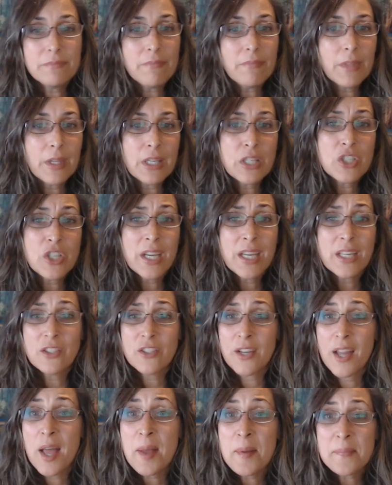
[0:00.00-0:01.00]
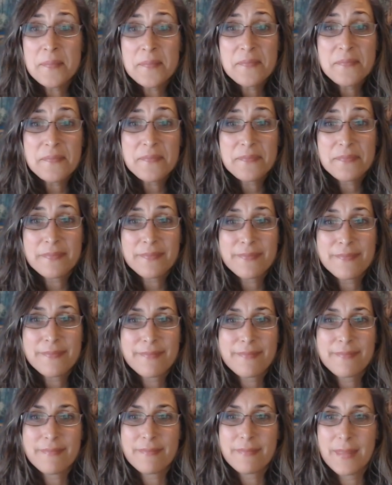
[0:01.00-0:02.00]
change it up,
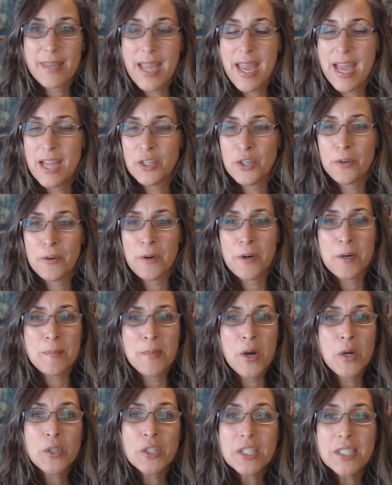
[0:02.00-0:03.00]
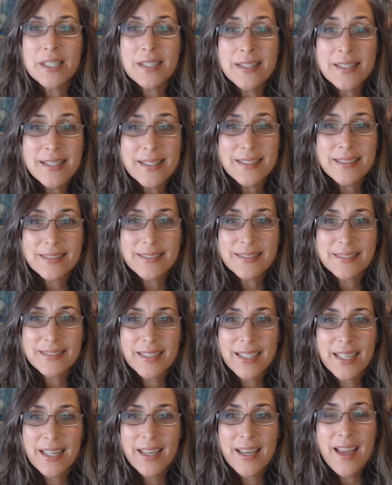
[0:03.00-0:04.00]
add your own emotions,
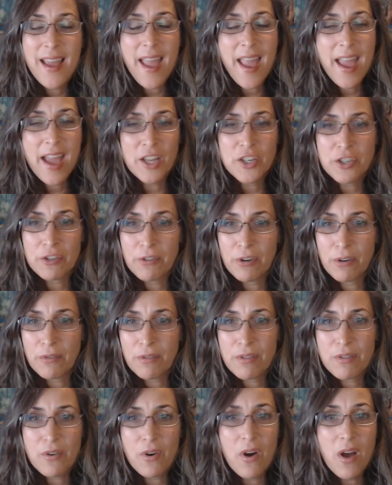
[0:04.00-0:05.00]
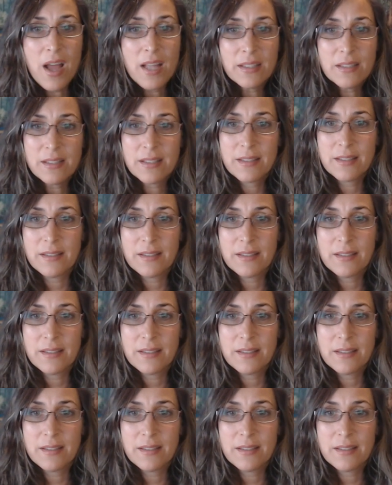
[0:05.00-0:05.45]
add your own thoughts,